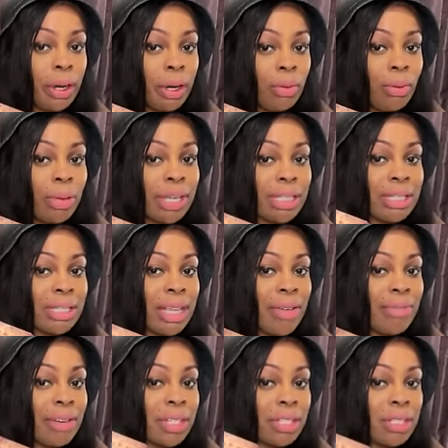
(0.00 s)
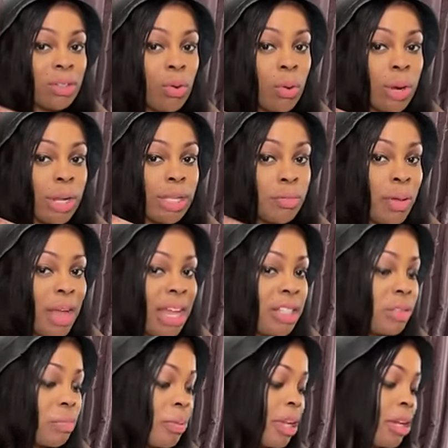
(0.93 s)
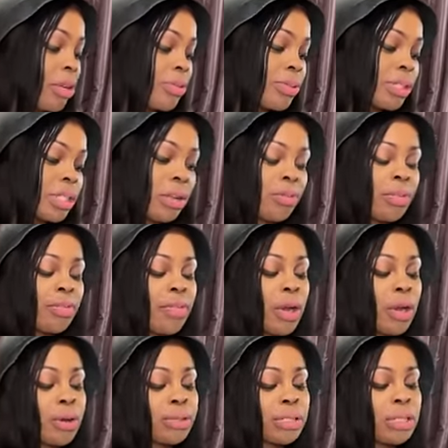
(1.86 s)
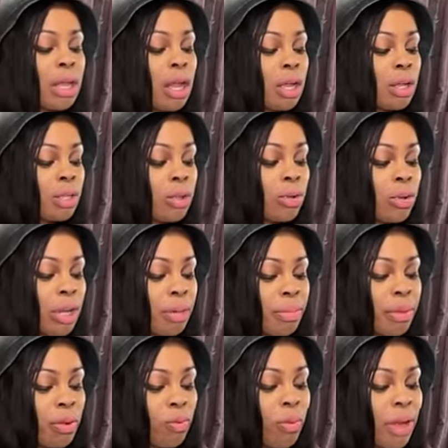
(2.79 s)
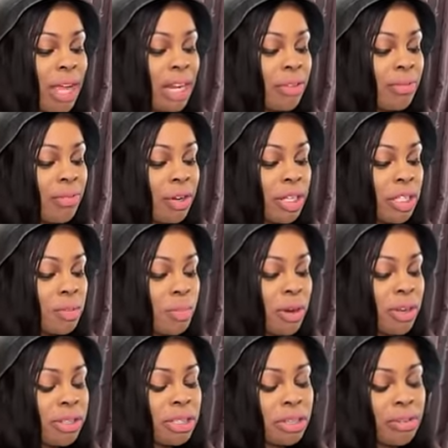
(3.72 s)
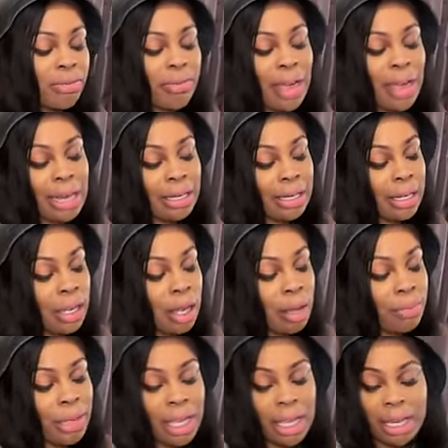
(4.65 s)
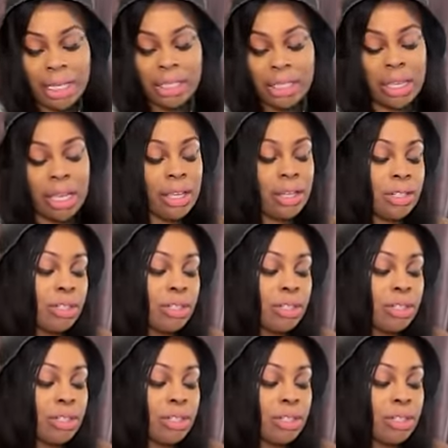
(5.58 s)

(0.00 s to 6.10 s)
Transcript: With the Seven of Swords, Page of Pentacles in reverse, you could have been waiting for this person to finally come in and tell you the